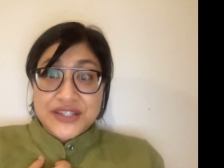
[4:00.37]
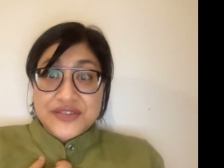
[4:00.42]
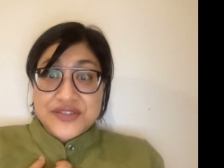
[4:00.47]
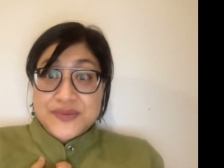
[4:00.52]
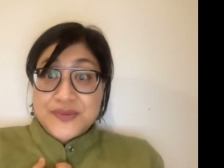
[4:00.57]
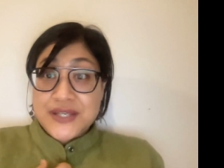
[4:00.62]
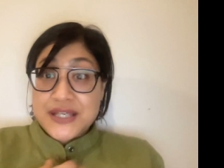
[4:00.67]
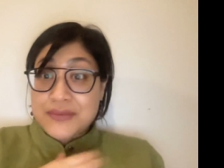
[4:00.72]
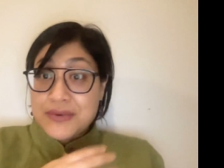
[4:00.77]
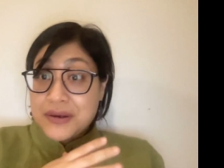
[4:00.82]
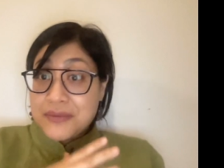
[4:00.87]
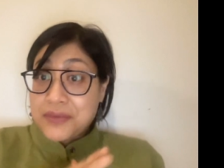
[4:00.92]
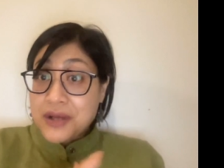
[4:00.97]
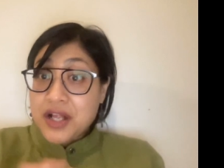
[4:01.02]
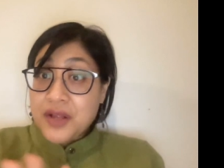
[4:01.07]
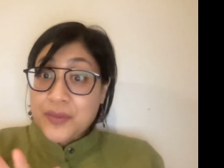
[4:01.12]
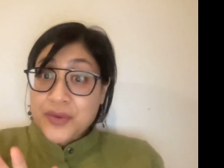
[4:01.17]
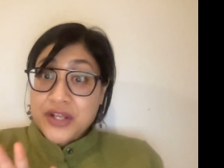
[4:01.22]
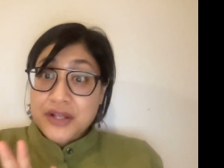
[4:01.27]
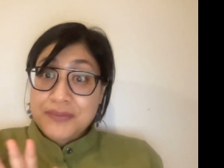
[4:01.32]
you speak about
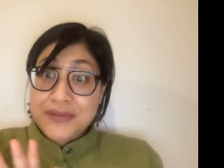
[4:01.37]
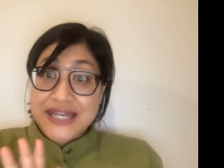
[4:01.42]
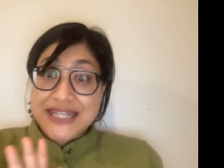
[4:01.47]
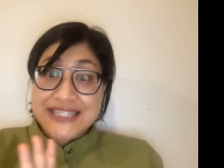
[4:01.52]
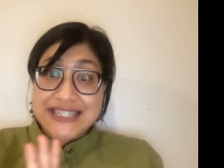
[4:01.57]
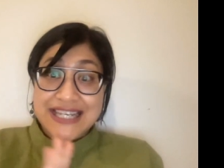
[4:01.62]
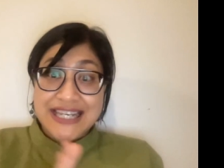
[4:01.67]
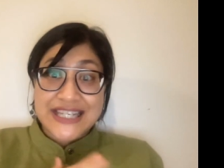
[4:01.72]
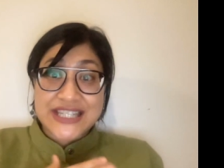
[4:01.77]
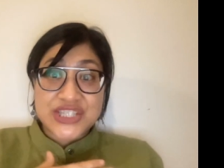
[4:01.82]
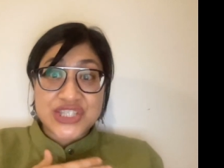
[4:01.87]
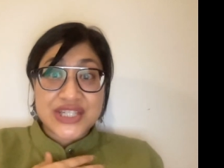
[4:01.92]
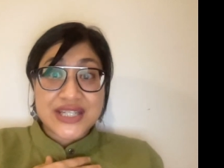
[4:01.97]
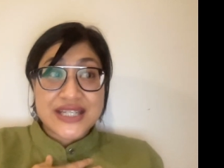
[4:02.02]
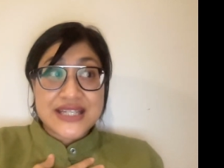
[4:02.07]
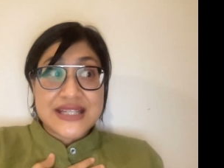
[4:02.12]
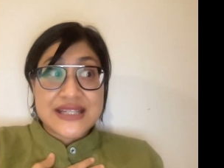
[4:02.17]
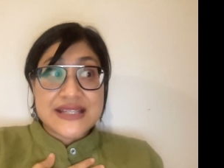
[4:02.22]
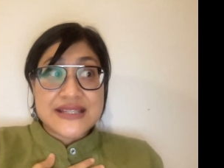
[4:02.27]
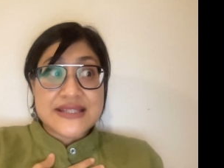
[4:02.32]
palm oil
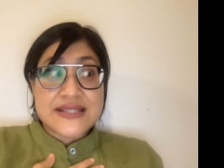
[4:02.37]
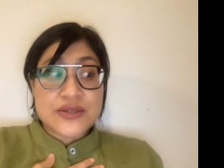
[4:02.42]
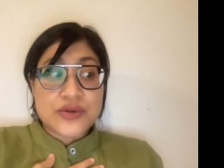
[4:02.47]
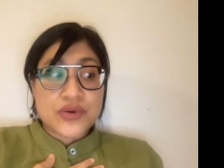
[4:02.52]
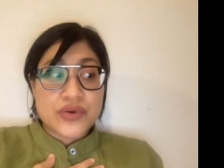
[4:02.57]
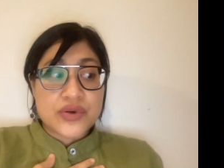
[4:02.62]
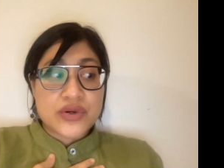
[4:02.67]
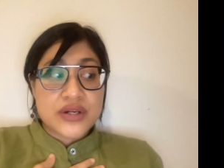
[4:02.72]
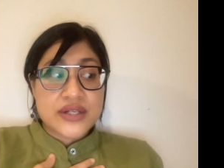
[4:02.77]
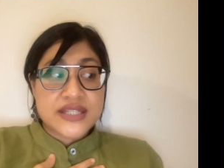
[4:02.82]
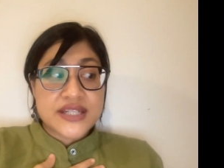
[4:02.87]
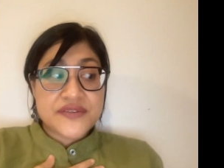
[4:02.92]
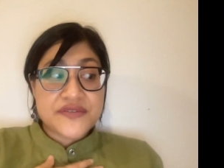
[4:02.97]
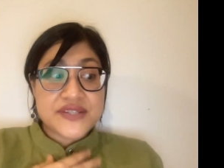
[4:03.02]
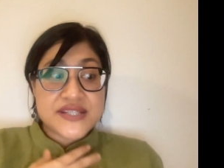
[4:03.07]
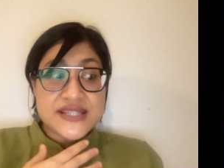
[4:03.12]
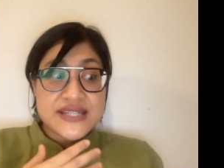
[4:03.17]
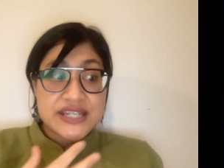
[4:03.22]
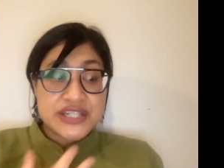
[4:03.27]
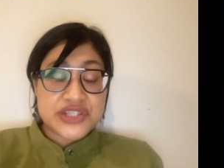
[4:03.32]
plantations or
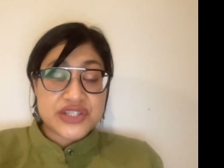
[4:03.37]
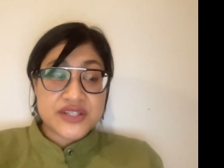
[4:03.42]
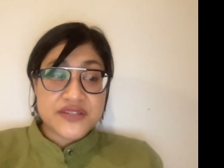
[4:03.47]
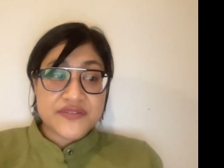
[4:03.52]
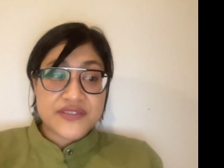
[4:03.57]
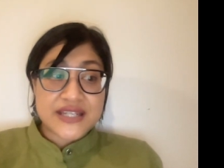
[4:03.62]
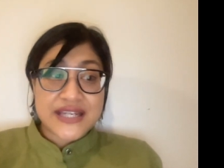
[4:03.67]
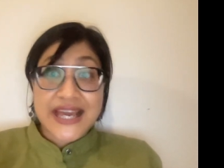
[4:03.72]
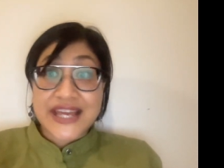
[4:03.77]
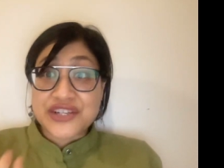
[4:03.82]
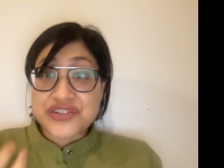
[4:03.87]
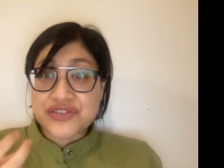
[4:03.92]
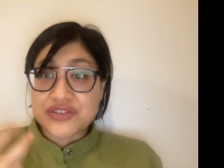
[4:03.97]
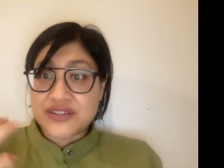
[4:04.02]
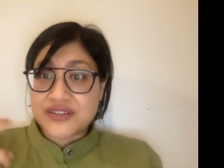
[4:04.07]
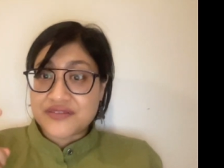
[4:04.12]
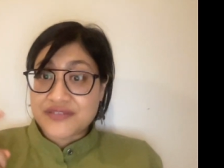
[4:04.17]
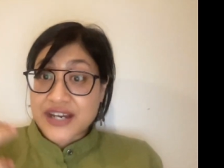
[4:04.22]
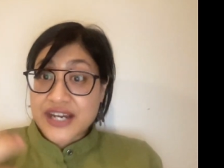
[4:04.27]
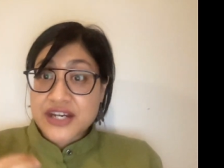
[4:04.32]
devastation of the
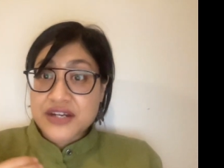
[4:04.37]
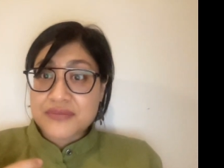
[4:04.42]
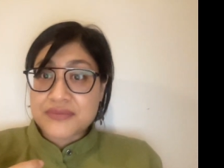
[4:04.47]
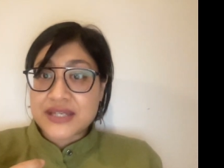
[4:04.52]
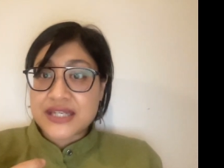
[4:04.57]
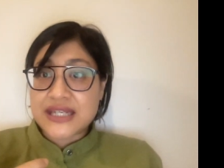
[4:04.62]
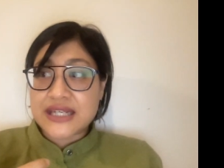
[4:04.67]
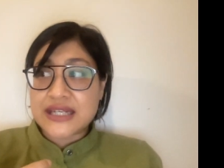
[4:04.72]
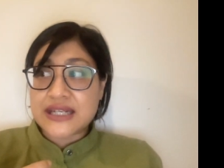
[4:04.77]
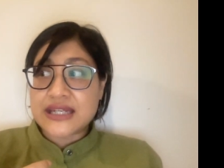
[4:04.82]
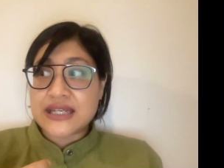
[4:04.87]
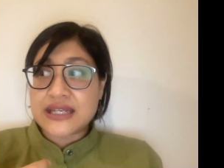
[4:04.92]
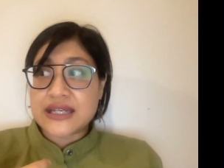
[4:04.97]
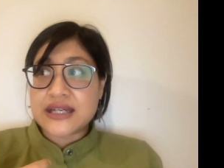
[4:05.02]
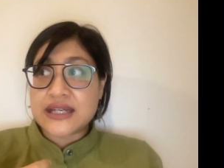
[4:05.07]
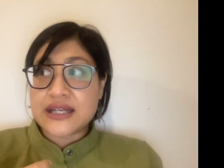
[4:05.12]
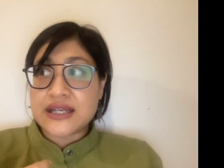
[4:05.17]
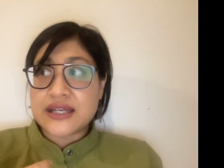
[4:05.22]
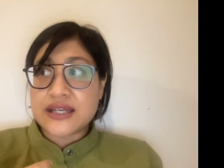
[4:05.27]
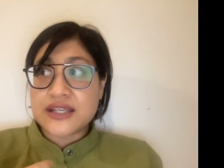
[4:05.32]
natural environment,
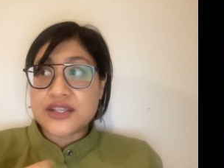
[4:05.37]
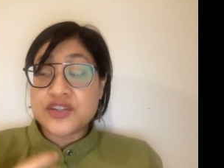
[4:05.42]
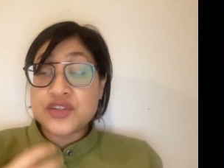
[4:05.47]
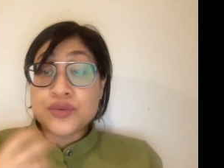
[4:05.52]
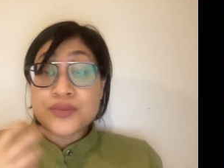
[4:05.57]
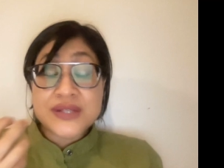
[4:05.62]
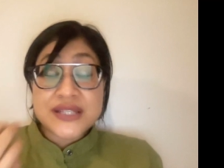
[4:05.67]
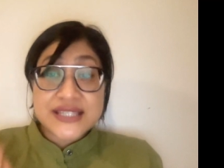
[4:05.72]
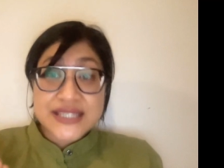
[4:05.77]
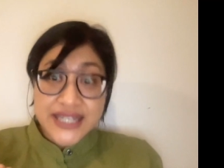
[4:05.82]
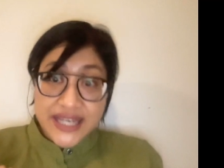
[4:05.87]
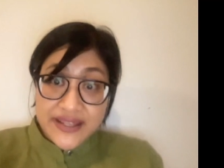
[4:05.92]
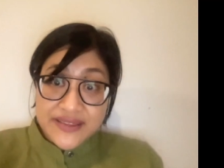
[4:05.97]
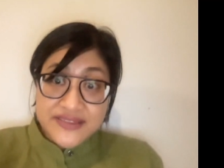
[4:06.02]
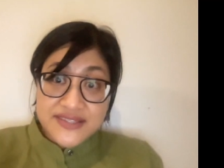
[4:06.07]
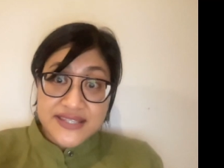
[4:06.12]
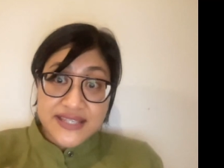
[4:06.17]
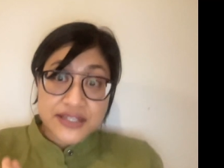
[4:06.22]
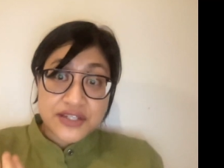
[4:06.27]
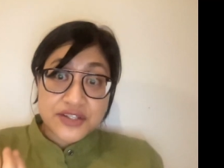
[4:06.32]
human
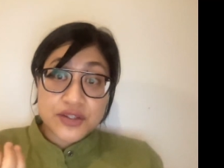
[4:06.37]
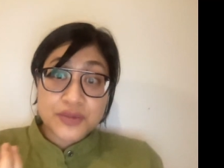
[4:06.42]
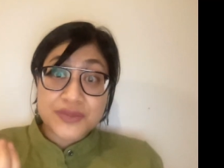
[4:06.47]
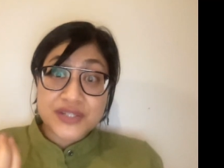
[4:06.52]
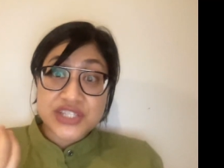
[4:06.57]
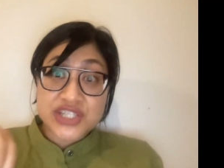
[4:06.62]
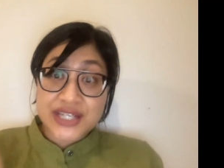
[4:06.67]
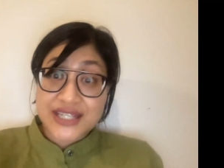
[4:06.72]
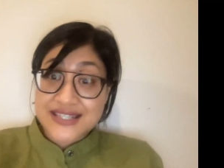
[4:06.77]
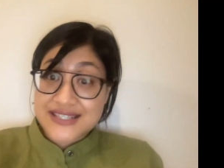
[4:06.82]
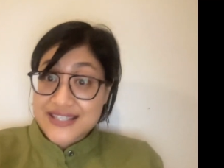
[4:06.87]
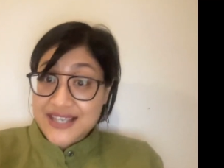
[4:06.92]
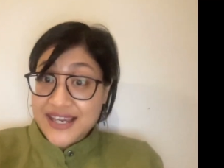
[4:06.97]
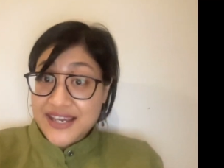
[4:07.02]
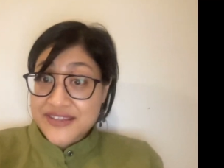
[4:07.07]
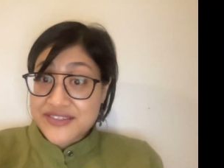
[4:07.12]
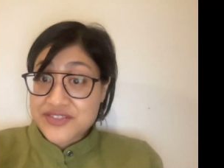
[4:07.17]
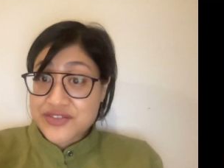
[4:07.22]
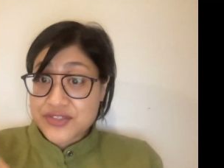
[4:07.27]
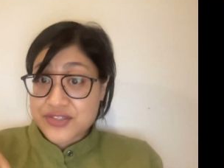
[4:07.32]
deaths and human
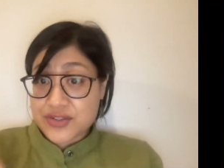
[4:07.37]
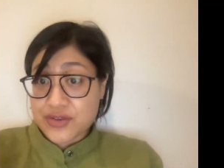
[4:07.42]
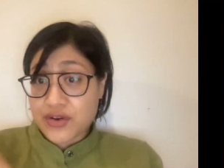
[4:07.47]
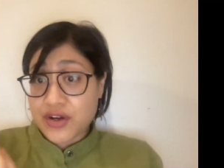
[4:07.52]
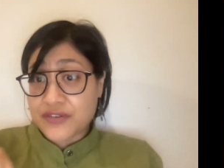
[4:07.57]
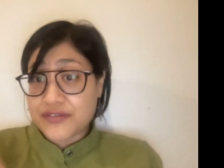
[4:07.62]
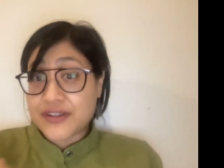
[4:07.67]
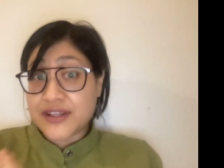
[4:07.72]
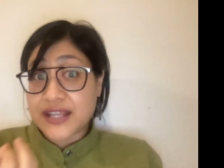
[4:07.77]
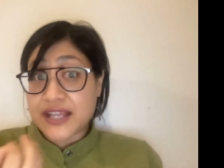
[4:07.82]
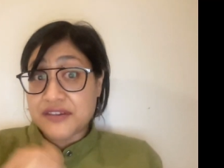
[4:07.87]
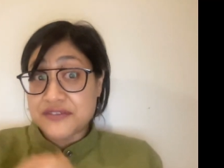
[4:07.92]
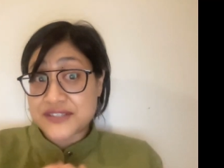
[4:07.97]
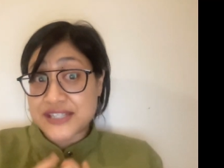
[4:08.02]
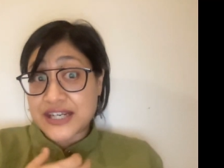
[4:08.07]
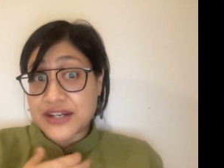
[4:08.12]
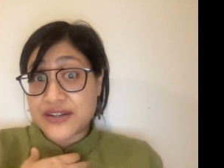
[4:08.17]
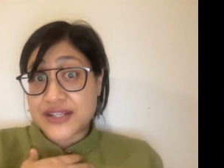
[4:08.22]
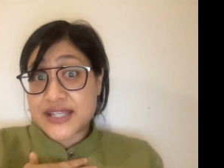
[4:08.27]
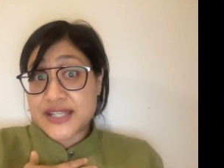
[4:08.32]
genocides are so often
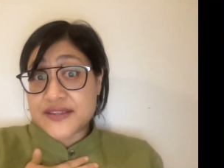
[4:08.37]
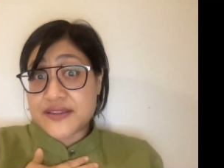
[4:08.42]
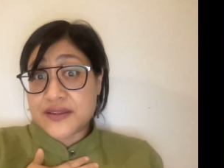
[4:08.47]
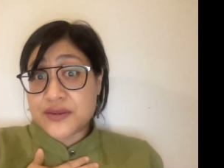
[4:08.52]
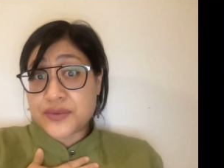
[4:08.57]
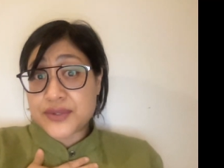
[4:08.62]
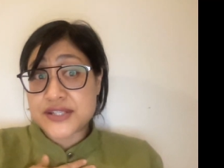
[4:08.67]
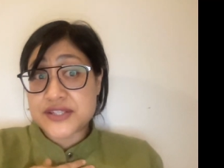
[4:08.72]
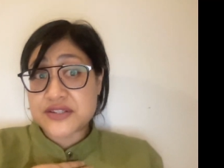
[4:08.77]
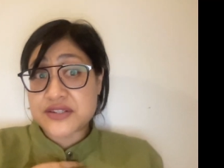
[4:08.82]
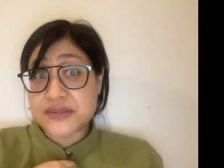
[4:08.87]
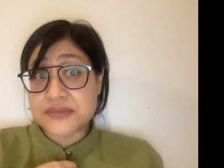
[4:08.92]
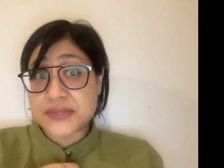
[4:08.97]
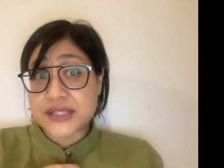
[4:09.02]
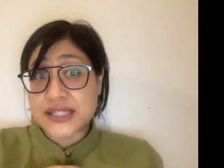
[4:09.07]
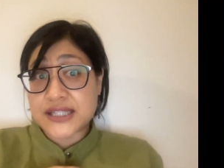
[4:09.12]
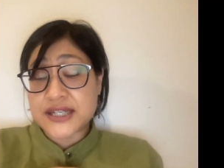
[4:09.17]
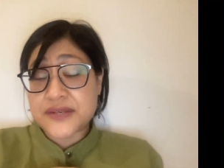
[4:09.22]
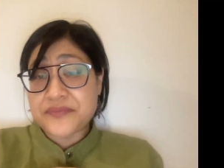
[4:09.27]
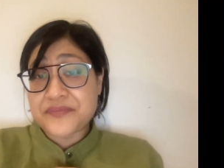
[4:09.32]
left out in the Western
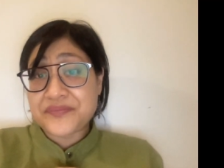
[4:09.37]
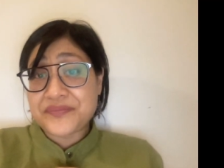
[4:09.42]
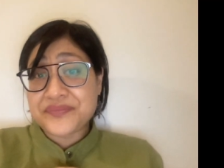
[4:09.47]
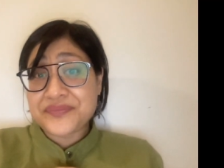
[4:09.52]
media.